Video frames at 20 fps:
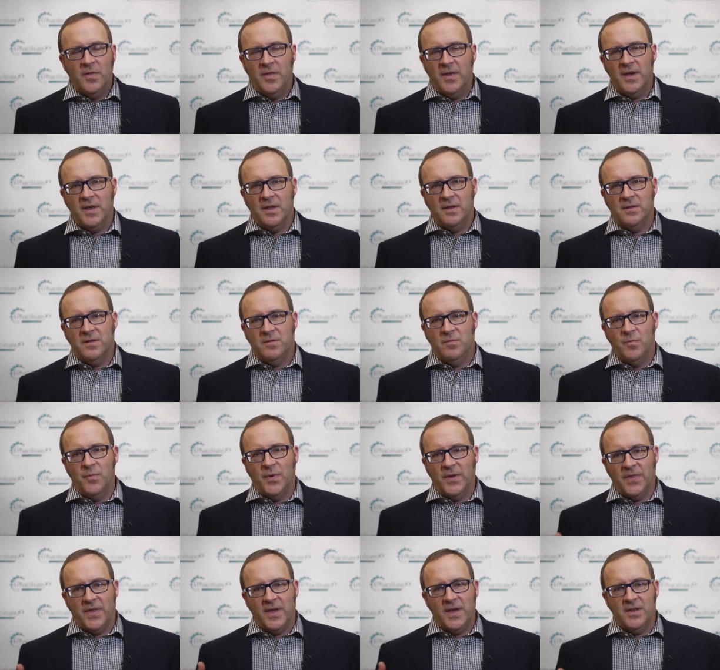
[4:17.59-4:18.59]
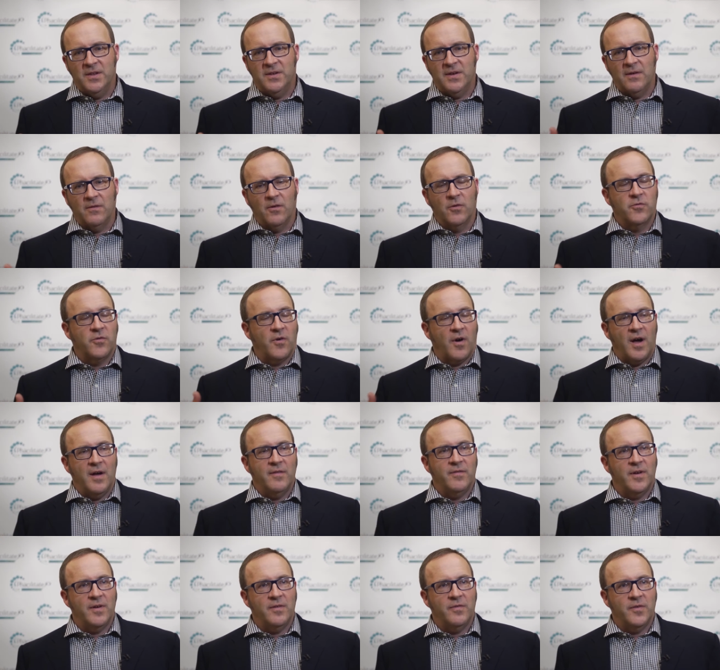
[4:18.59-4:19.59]
but their general
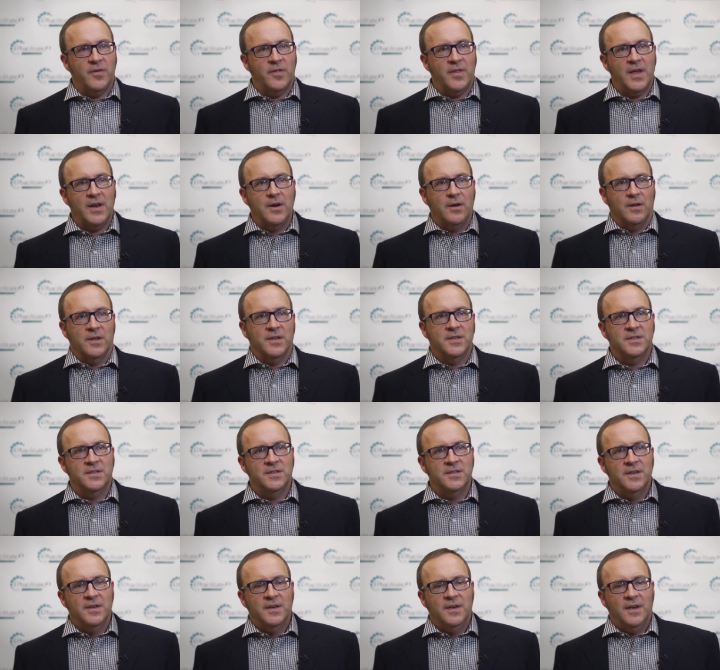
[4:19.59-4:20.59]
driver for their knowledge